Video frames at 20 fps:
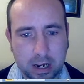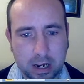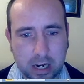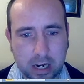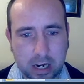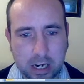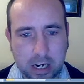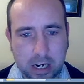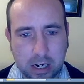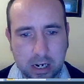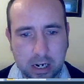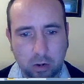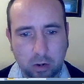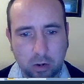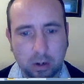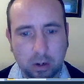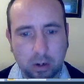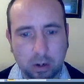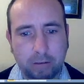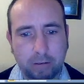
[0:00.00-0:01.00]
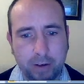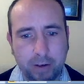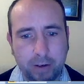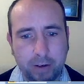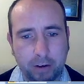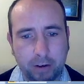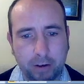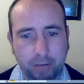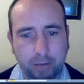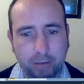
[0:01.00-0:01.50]
equal
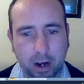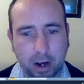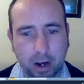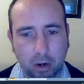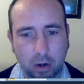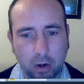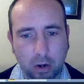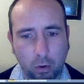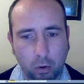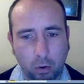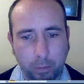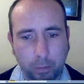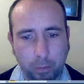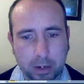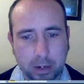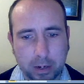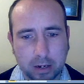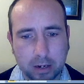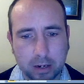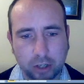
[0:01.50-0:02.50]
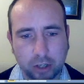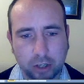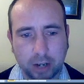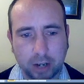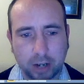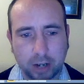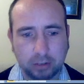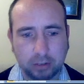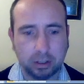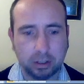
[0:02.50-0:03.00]
verify OP check
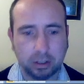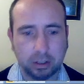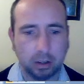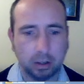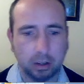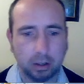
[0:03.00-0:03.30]
sig.